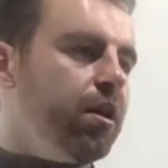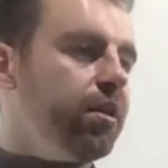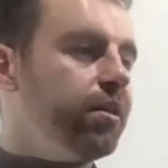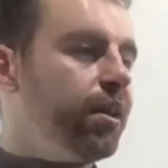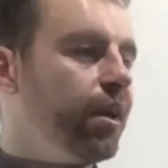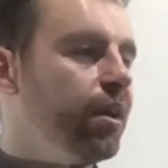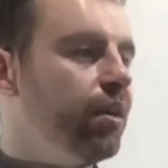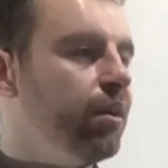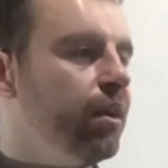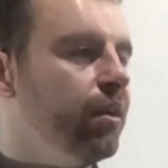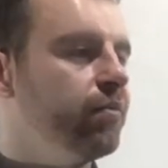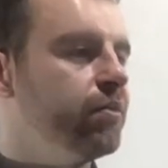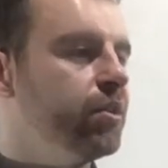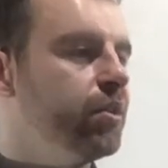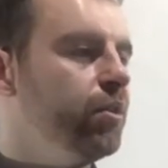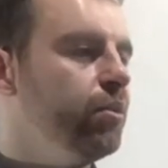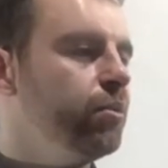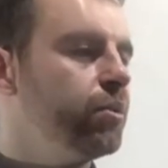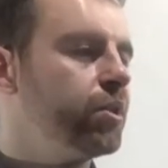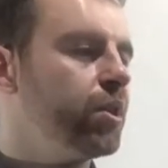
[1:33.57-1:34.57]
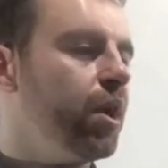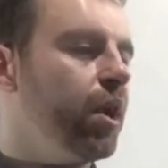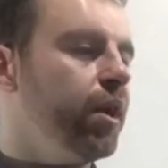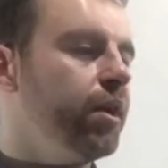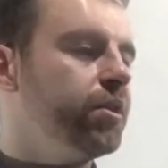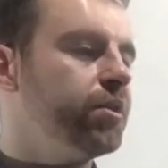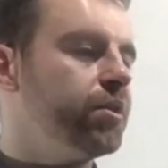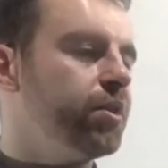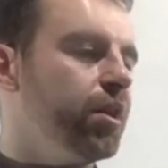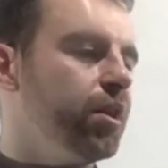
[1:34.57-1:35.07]
Then I'll have two
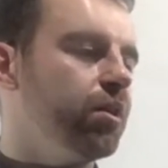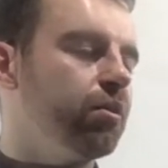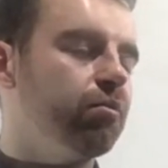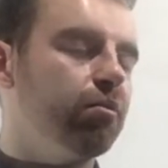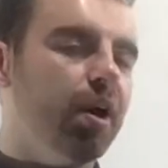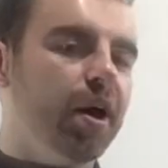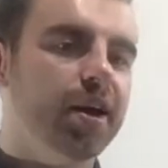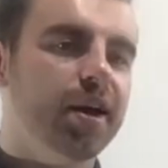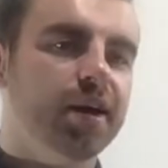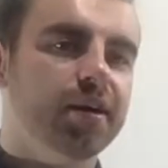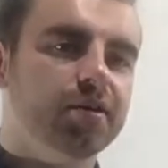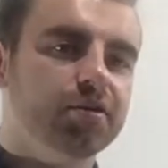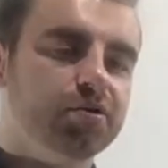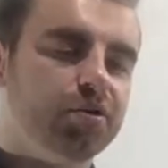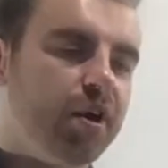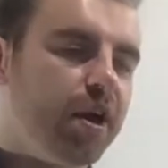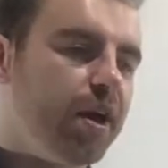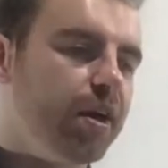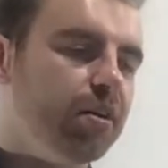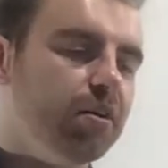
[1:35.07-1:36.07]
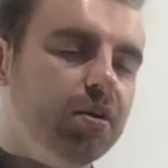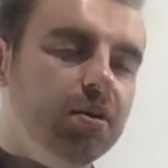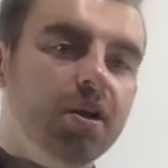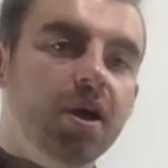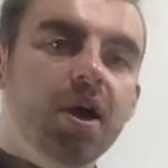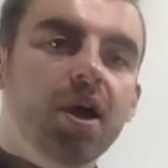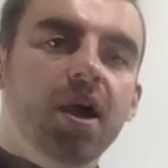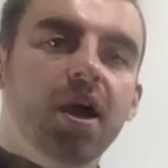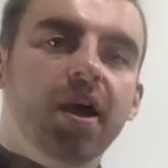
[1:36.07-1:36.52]
sides in the right angle triangle.